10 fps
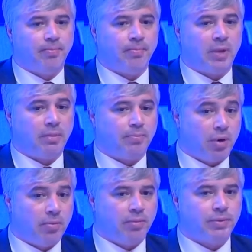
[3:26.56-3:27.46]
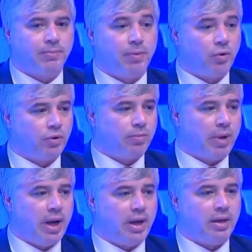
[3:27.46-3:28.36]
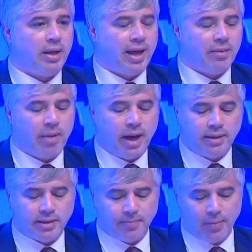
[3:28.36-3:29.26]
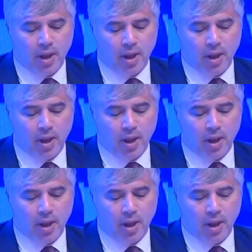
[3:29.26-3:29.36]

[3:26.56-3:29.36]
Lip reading: and problems posed by landmines.